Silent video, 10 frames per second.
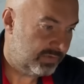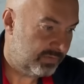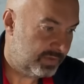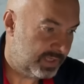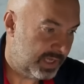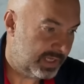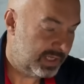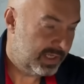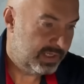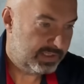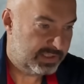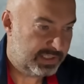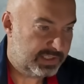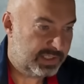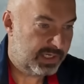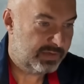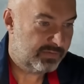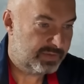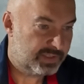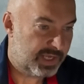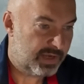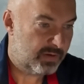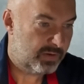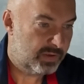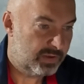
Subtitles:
every day. 68 for sale.